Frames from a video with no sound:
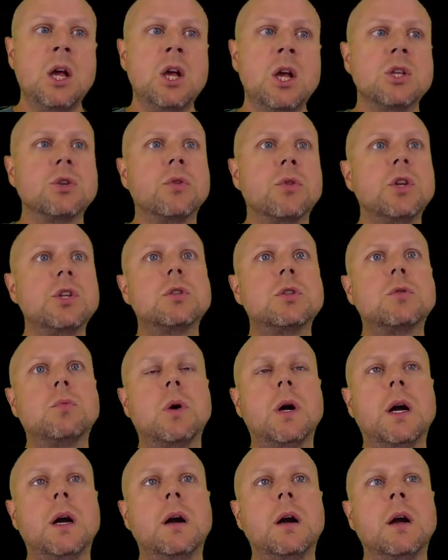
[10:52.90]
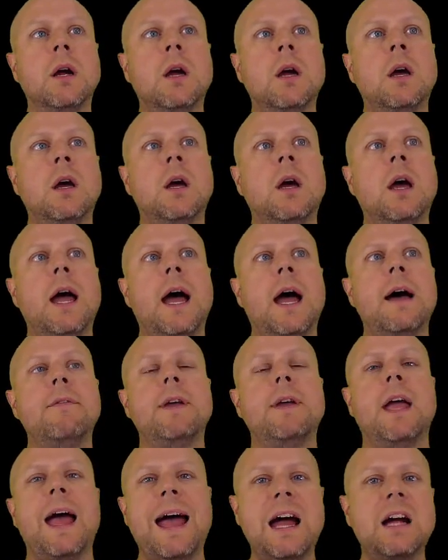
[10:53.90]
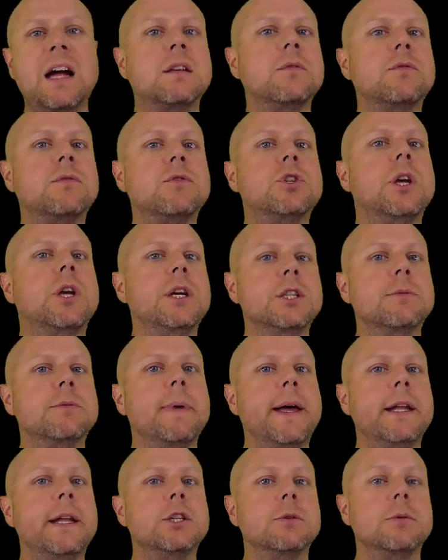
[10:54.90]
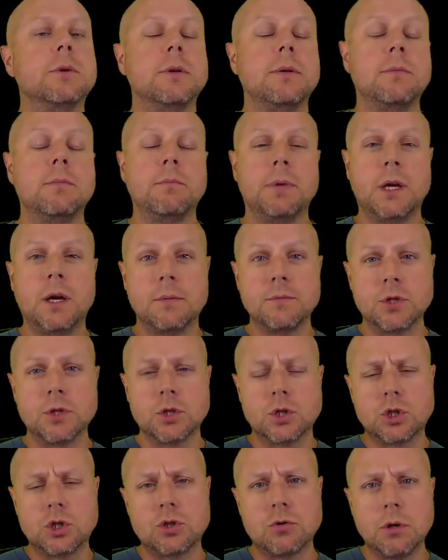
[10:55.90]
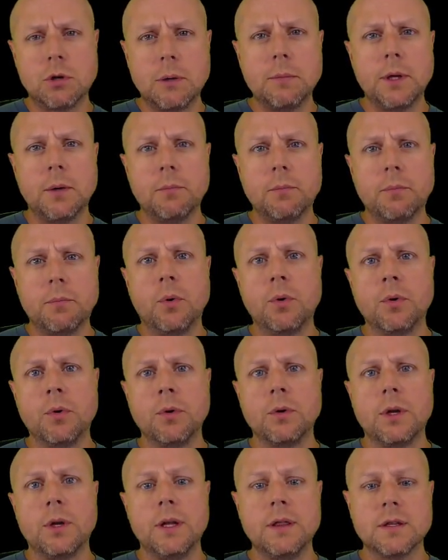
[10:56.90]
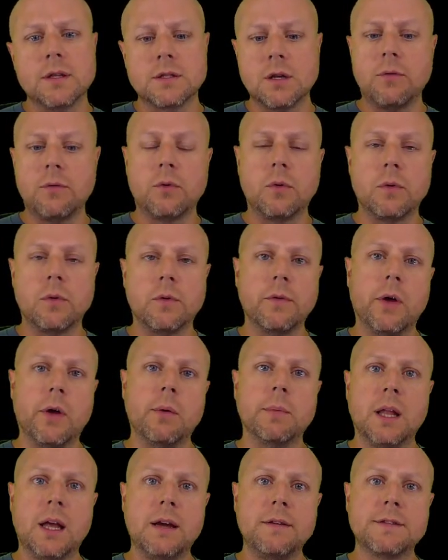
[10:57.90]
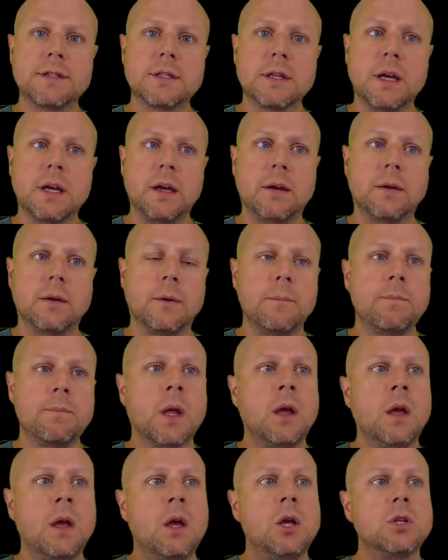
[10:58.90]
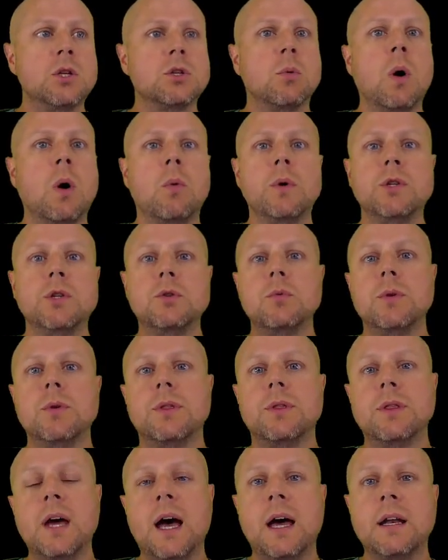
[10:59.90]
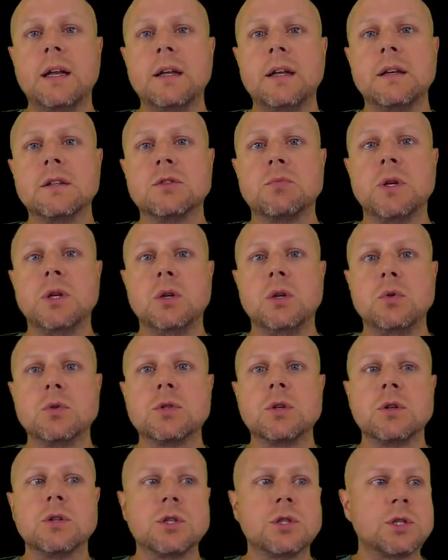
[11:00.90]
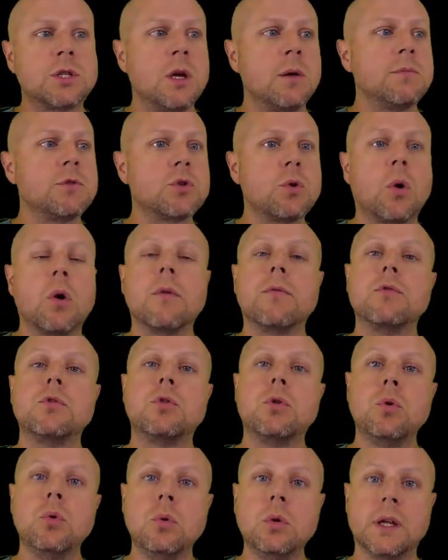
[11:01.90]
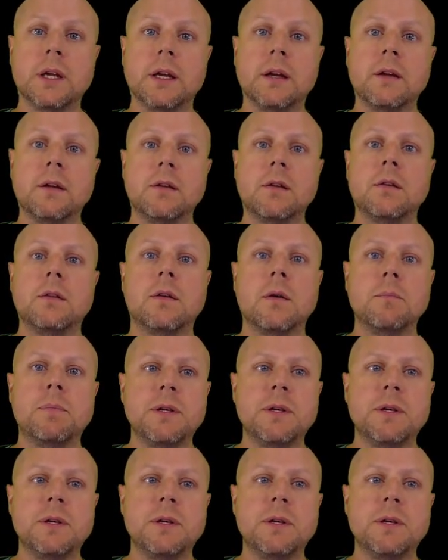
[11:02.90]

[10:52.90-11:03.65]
So this is where having active change management becomes extremely important in the software development lifecycle. So what we do with that is we use some sort of tooling, some